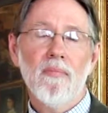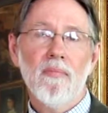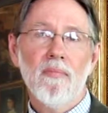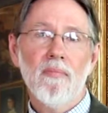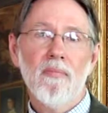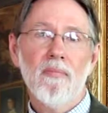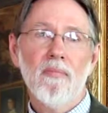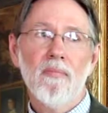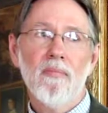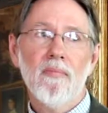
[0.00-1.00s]

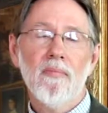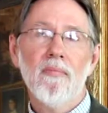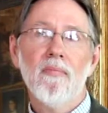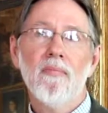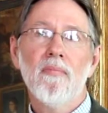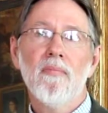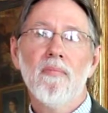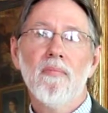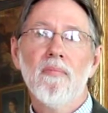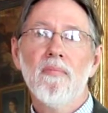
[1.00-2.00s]

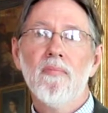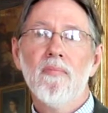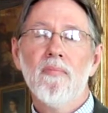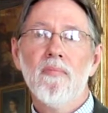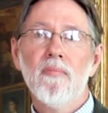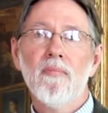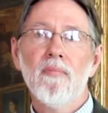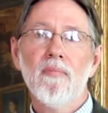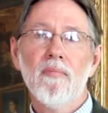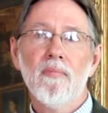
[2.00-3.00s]

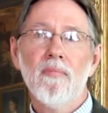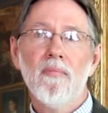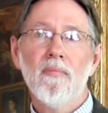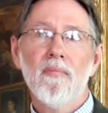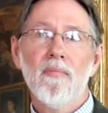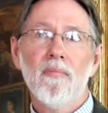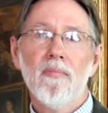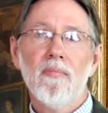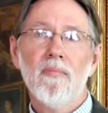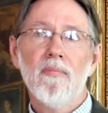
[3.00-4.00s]

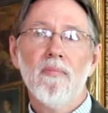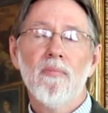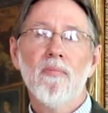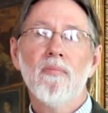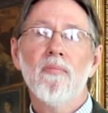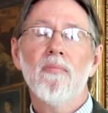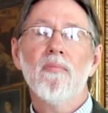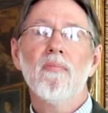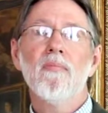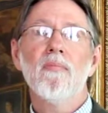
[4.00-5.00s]

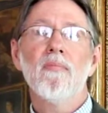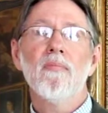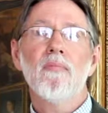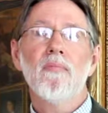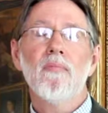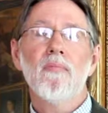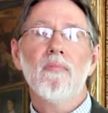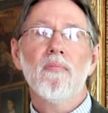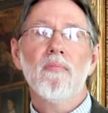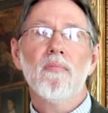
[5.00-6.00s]

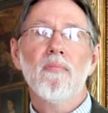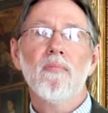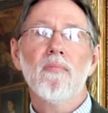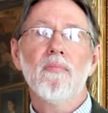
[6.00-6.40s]
[no speech]